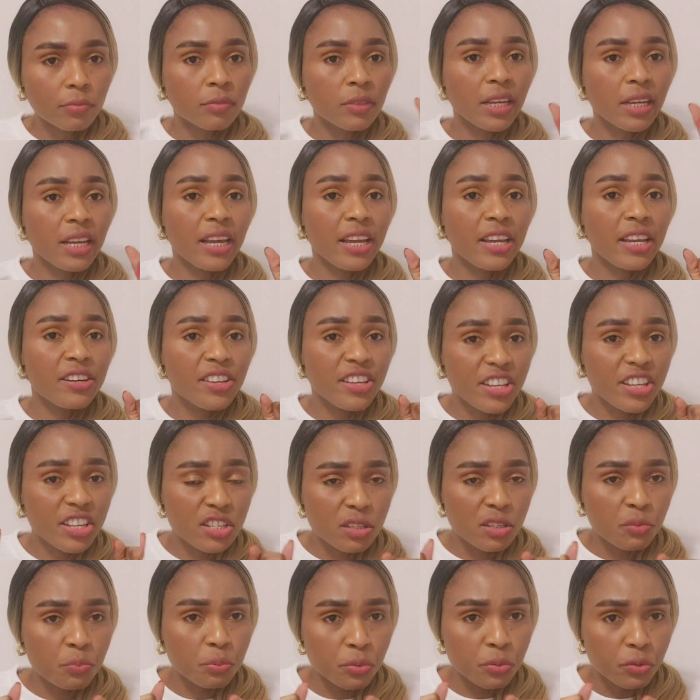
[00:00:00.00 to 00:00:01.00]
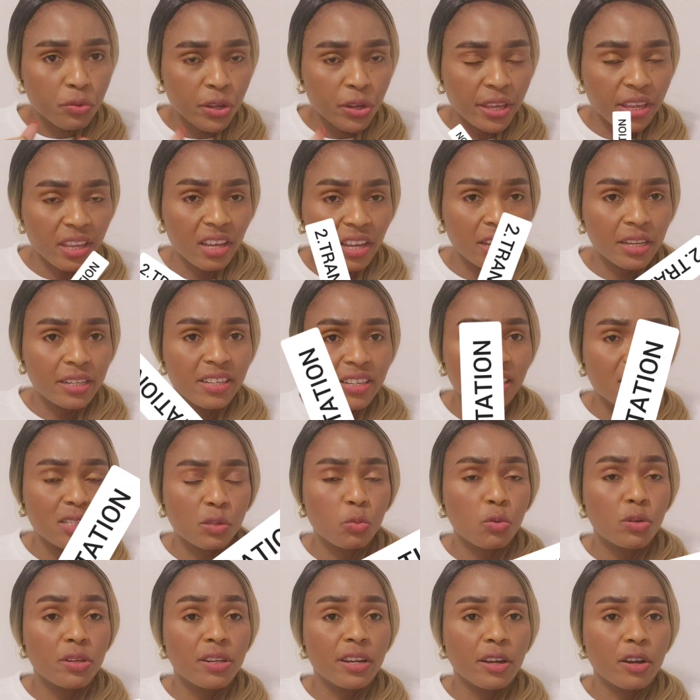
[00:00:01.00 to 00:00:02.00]
In Innsbruck here, there's
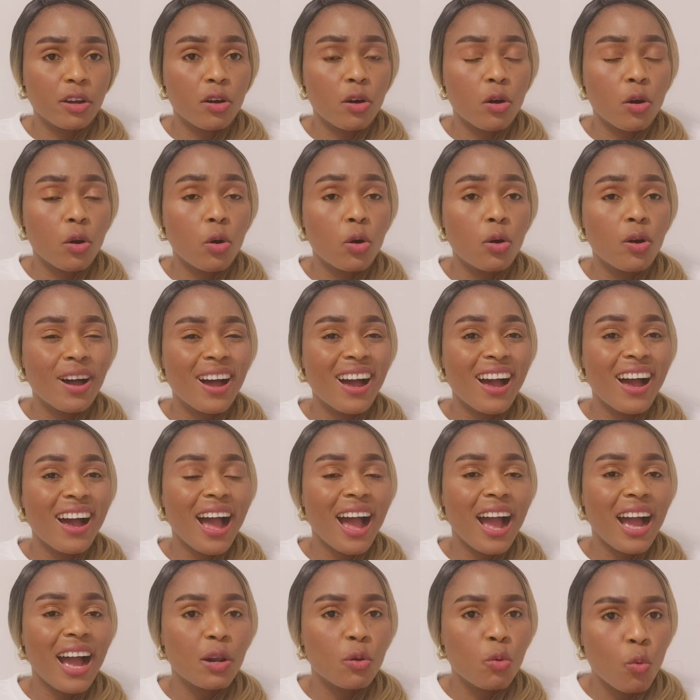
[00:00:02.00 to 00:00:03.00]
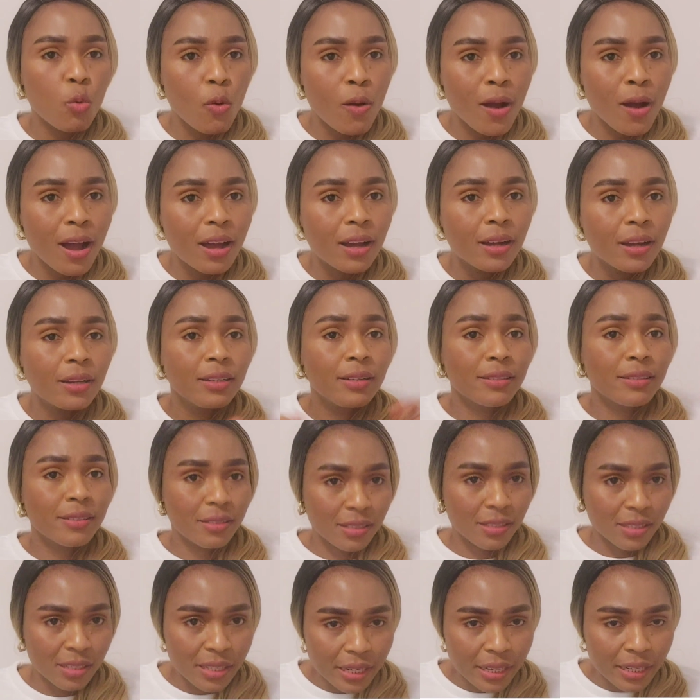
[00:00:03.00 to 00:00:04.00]
what they call annual
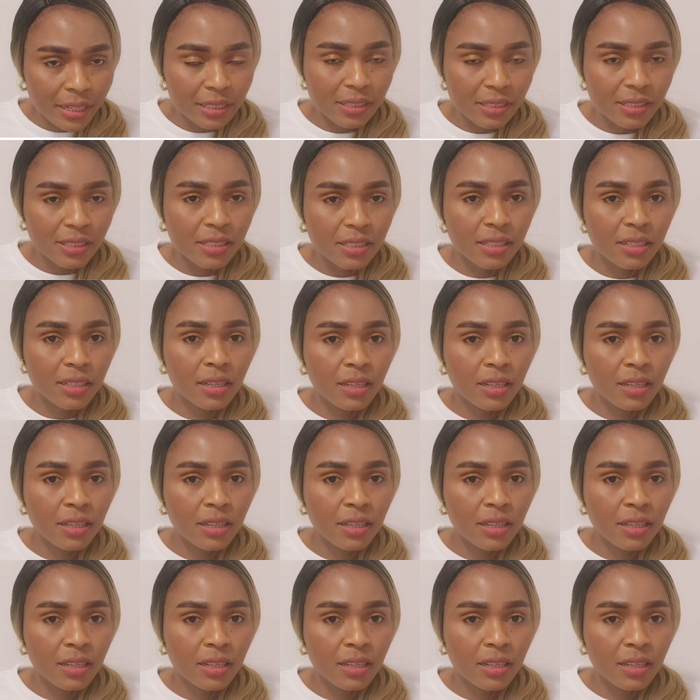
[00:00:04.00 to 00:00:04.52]
ticket.